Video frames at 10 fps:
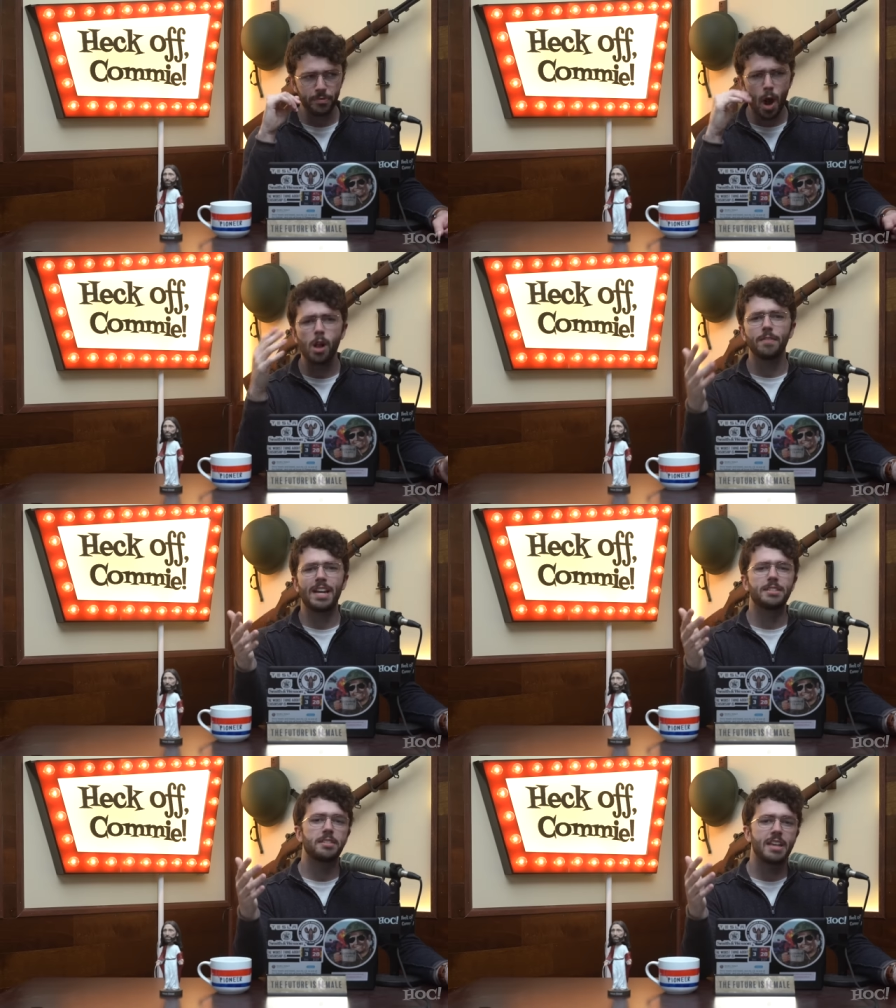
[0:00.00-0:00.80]
All of
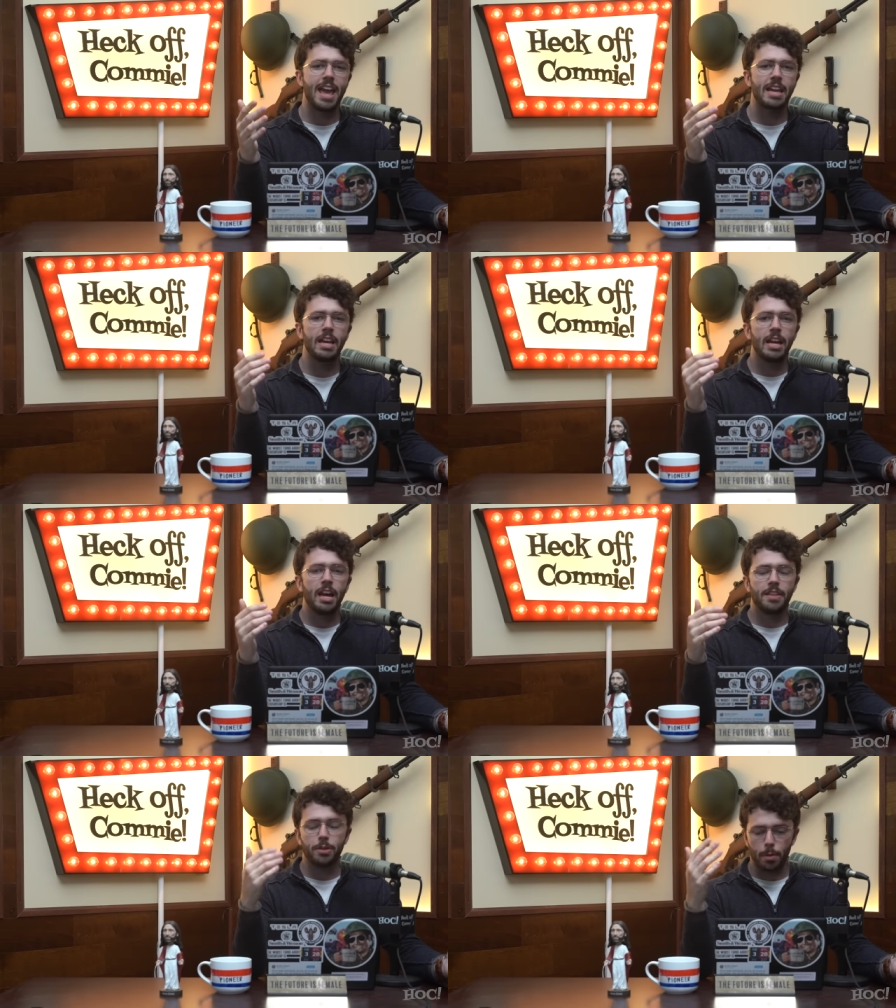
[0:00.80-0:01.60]
that to say
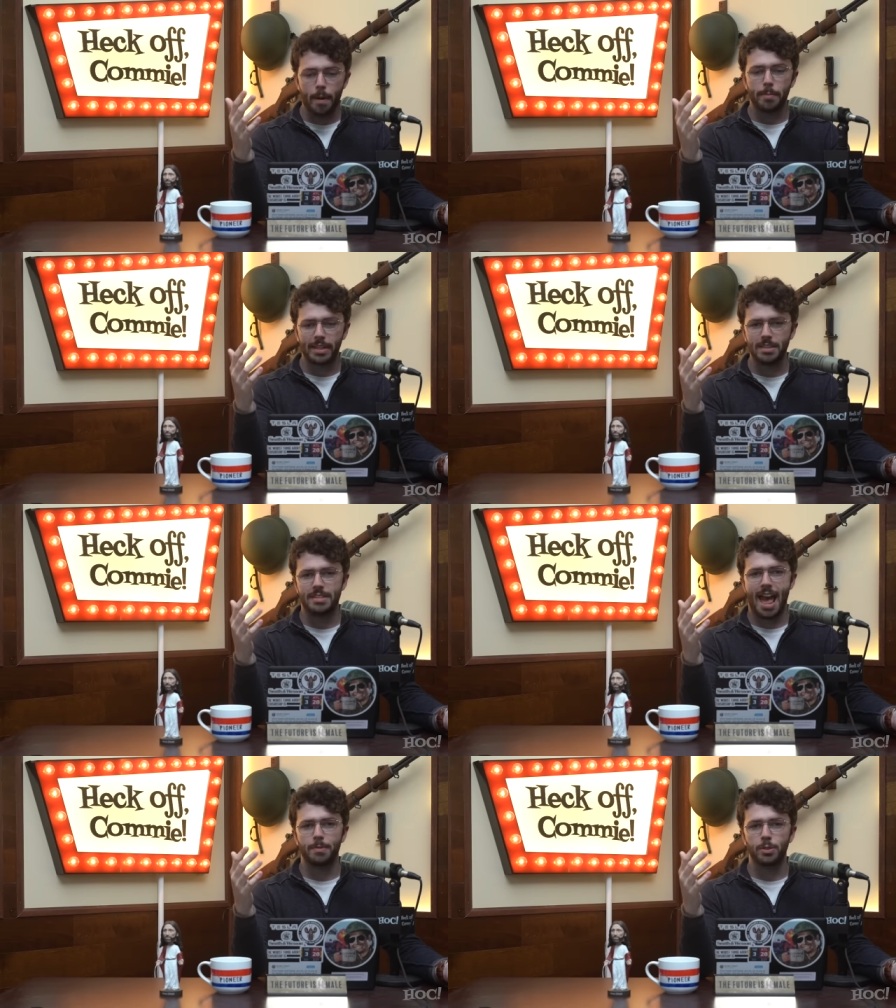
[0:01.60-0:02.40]
that the Republican
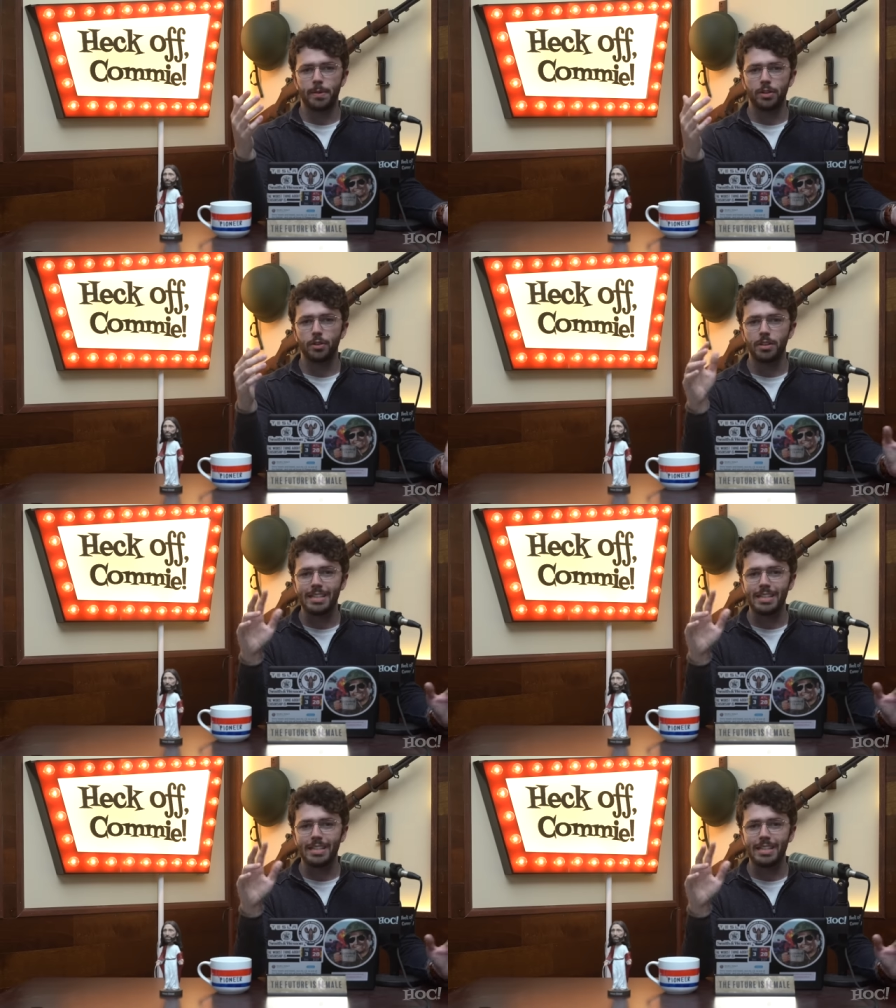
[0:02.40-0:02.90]
establishment could